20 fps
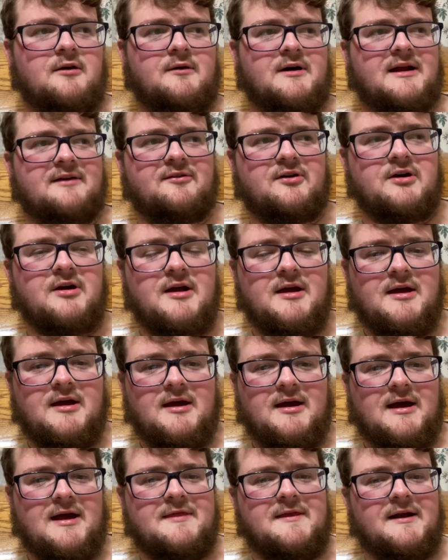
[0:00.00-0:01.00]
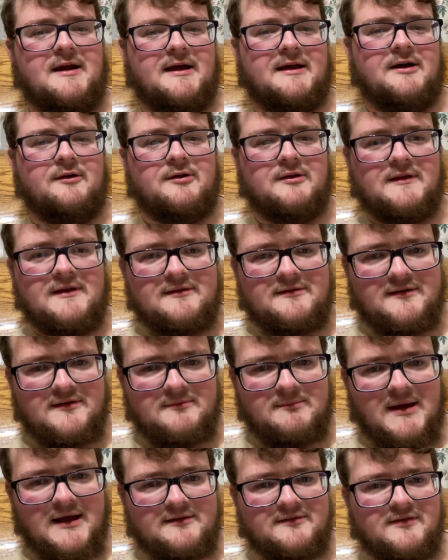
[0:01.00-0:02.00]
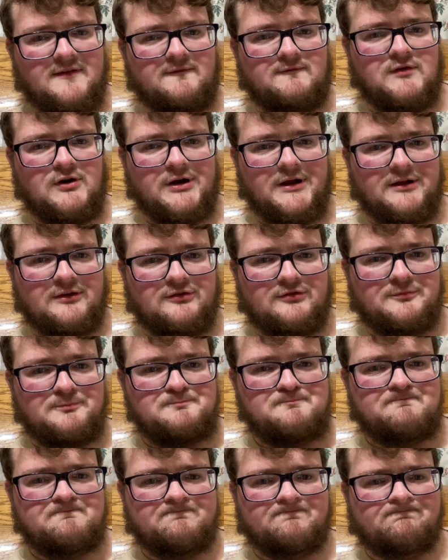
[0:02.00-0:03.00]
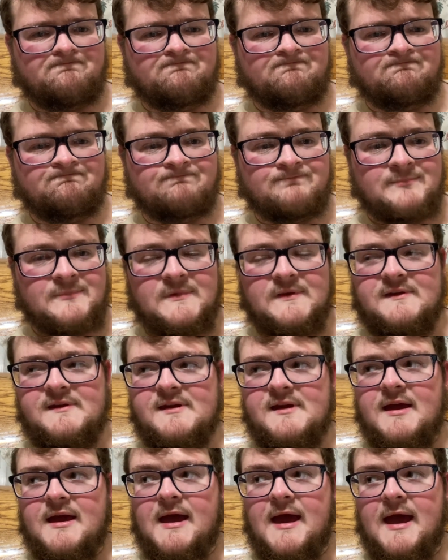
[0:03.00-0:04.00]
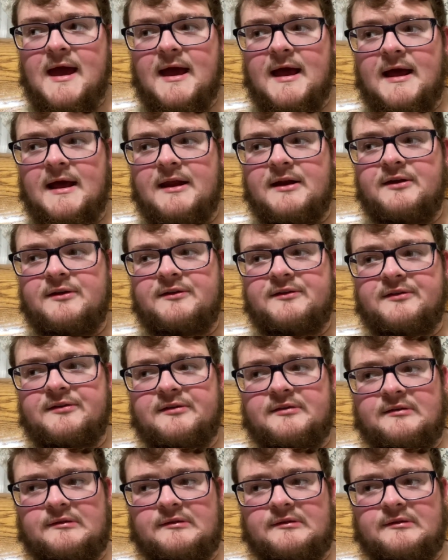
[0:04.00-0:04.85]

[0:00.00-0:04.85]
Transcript: whatever. And then I go to listen back to the footage and...